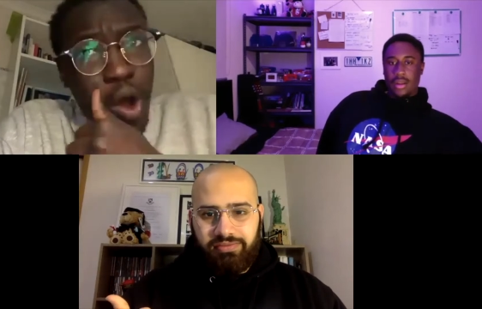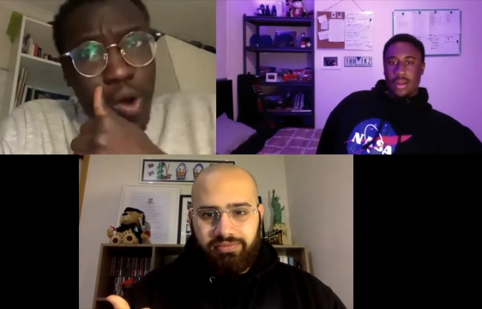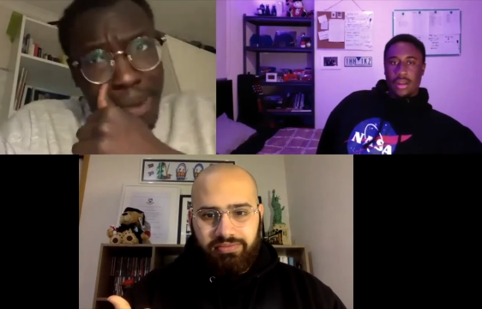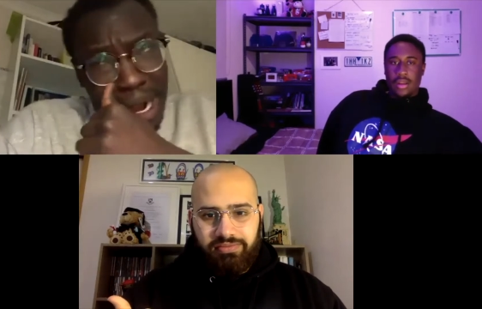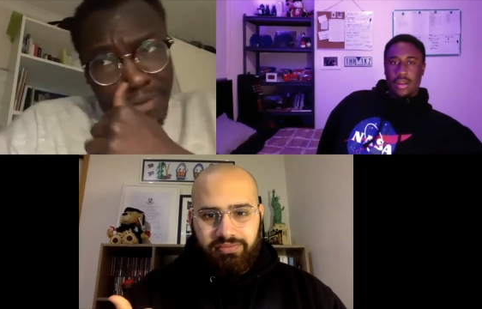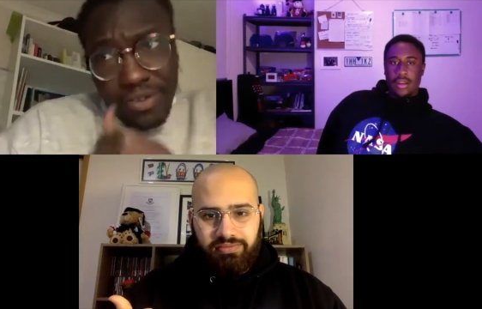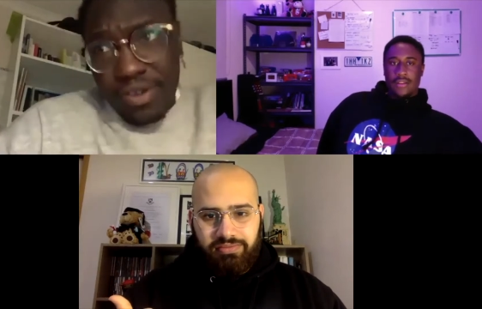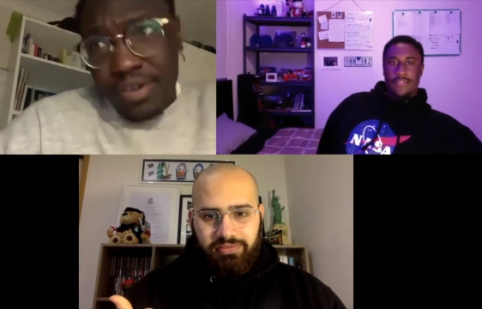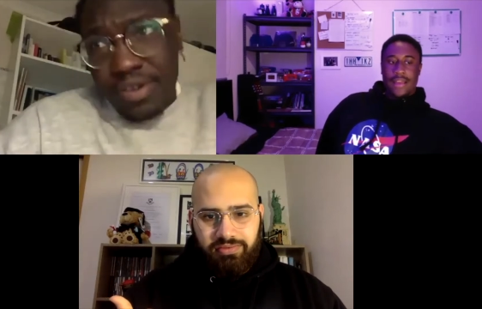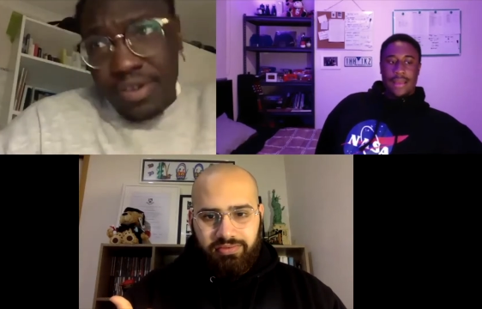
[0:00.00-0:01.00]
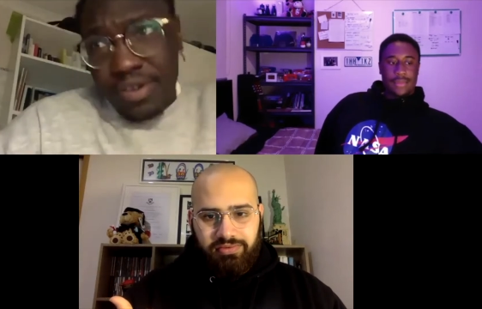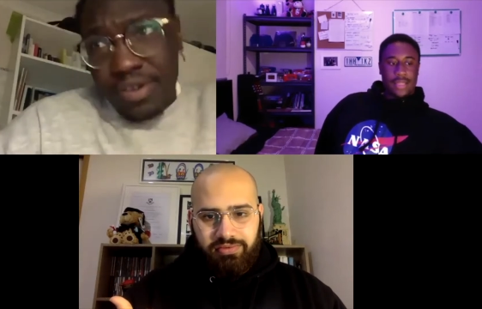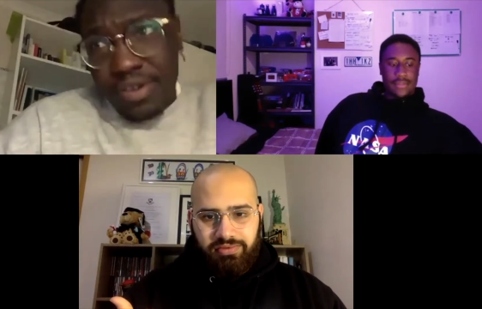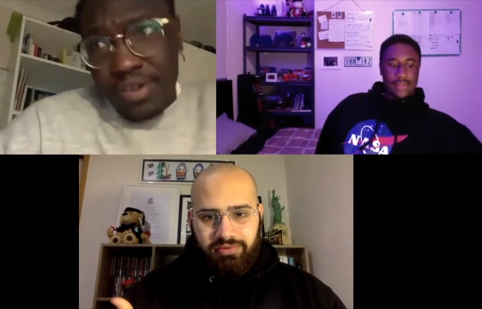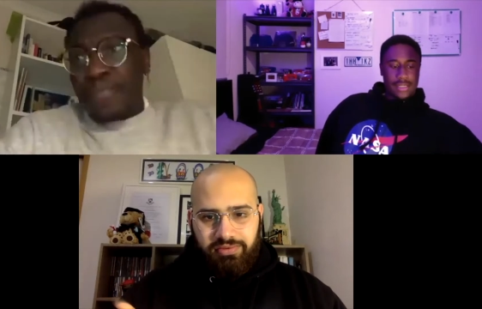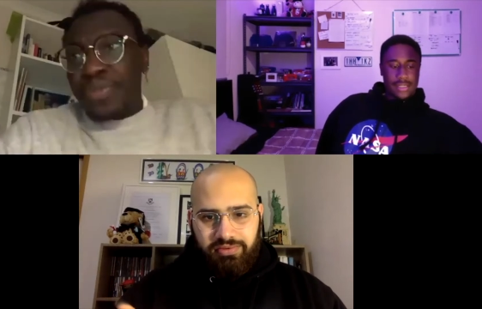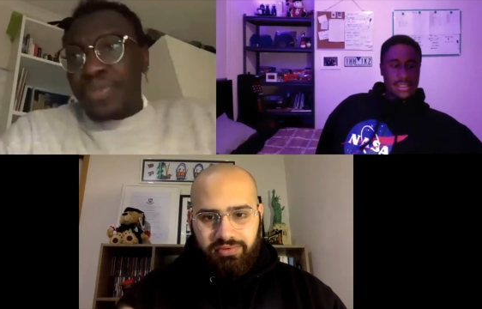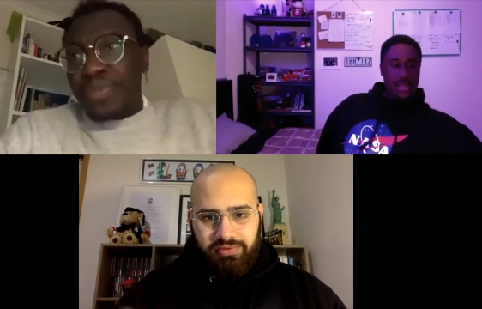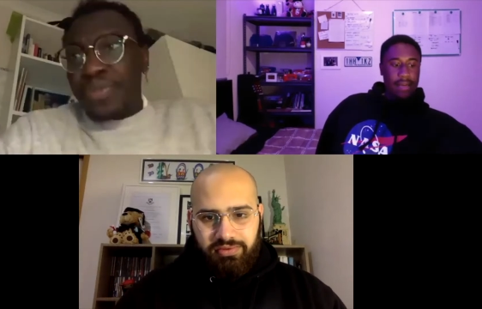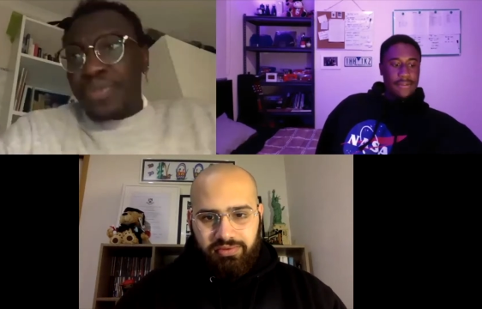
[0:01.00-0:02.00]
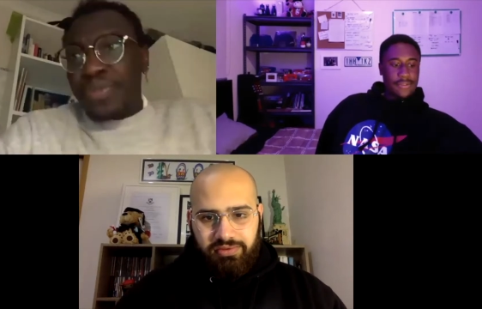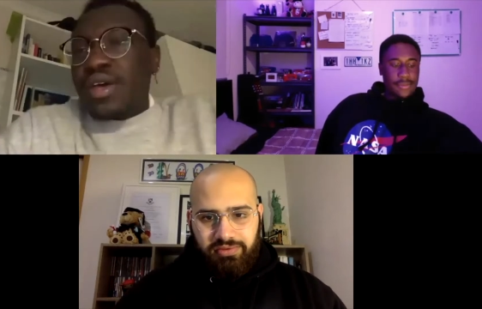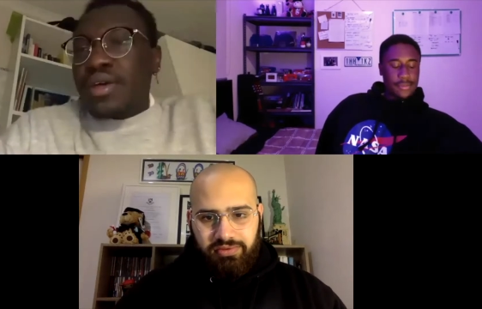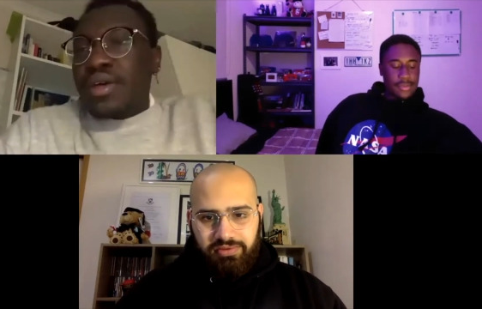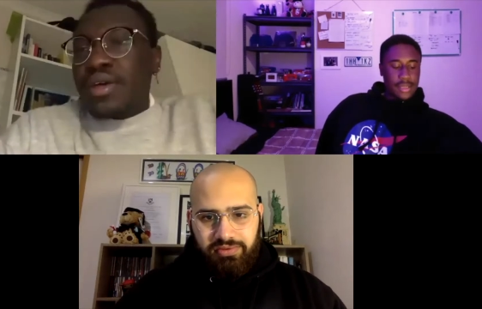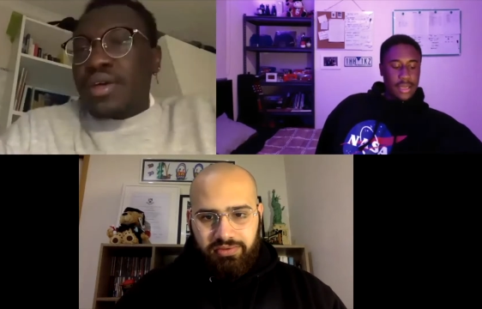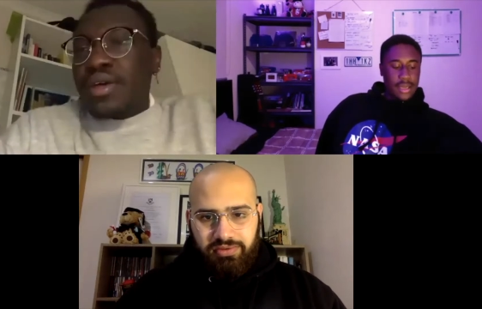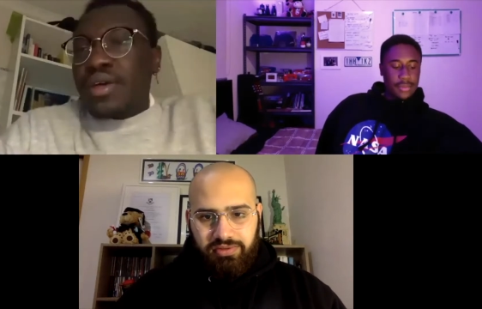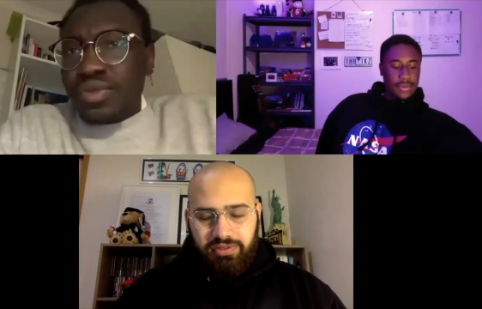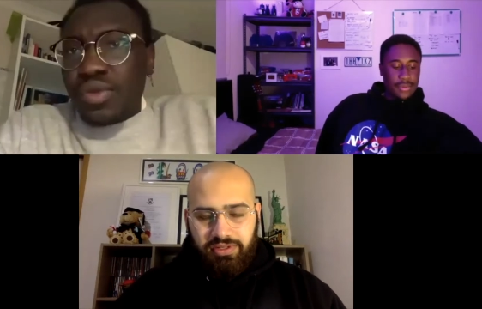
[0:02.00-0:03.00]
Speaker 1: bro. Bam. Even aside from um,